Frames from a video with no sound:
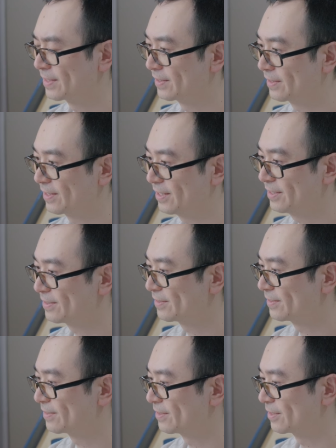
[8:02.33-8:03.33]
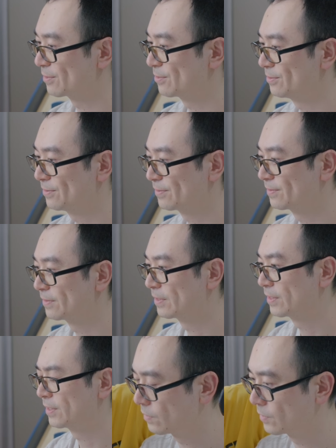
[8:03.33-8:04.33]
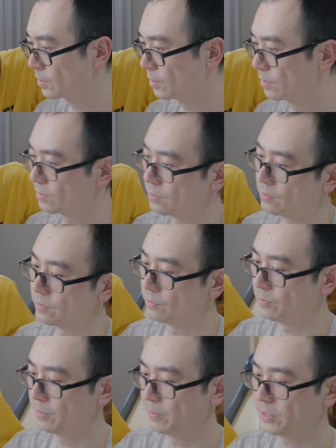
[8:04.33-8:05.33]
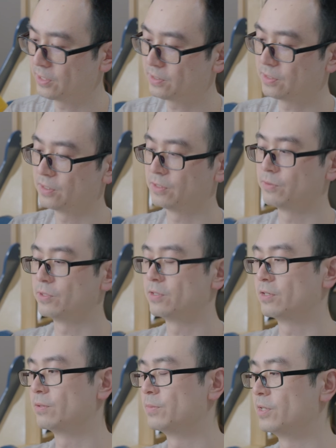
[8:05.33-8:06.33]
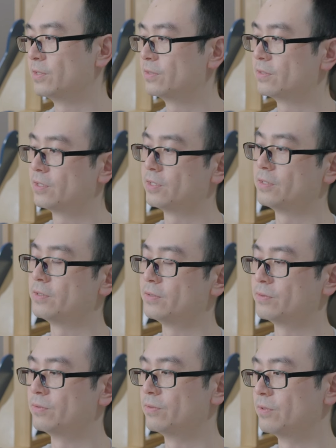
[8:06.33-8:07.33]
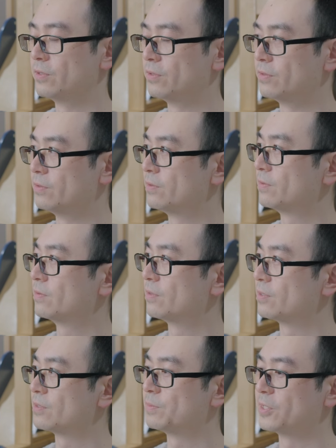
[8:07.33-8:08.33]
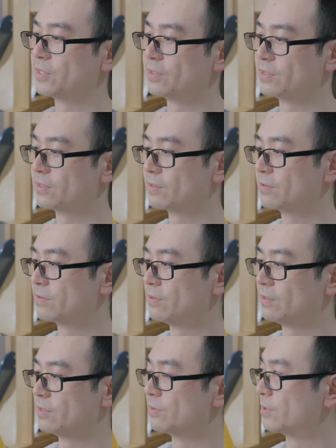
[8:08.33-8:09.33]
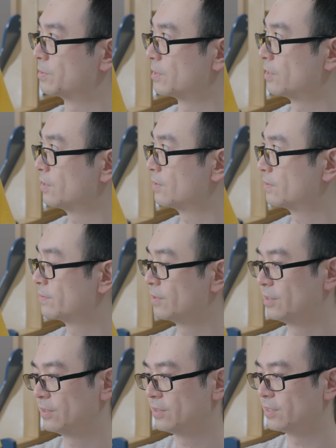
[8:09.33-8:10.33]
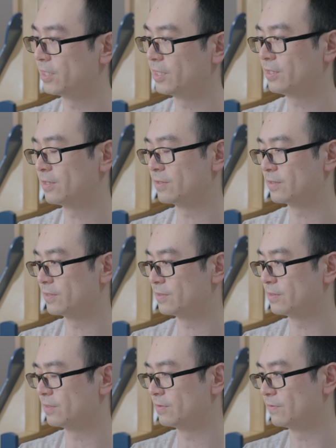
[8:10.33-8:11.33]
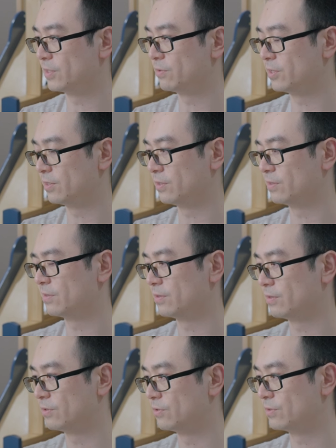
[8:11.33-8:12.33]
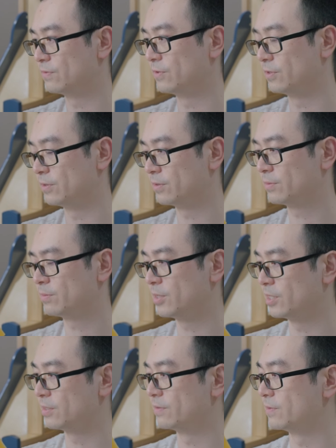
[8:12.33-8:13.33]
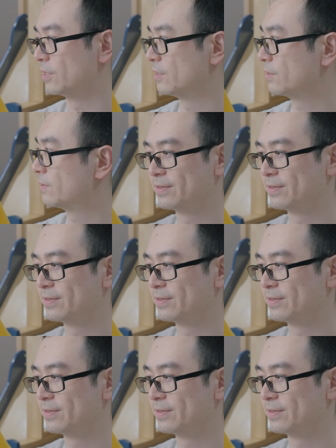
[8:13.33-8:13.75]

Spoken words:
Okay, that's cool. So remember yesterday we talked about how Google spiders can crawl the website. Link is the very useful part of that.